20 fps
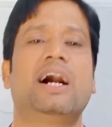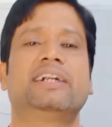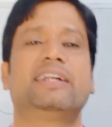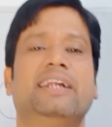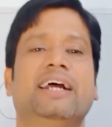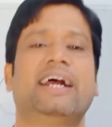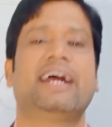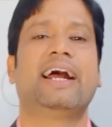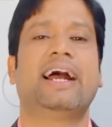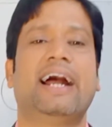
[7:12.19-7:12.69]

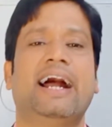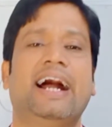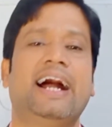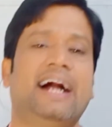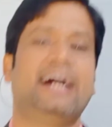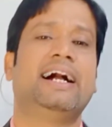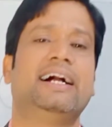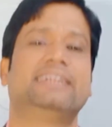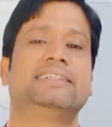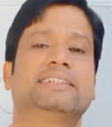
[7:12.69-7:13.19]
has
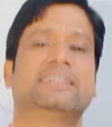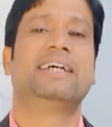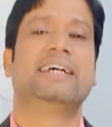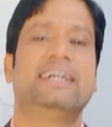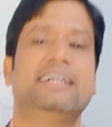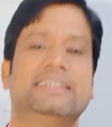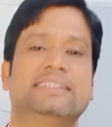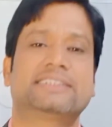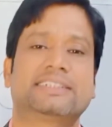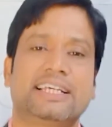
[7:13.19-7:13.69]

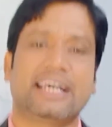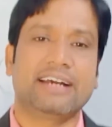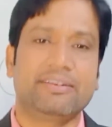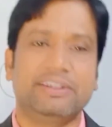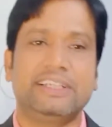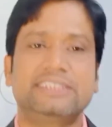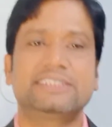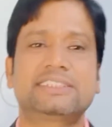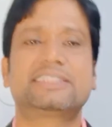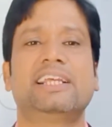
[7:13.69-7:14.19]
seven
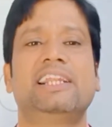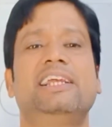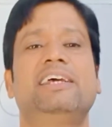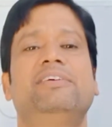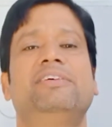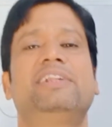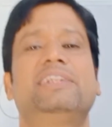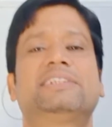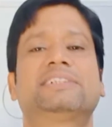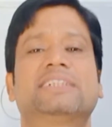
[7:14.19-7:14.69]

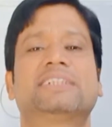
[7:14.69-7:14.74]
syllables,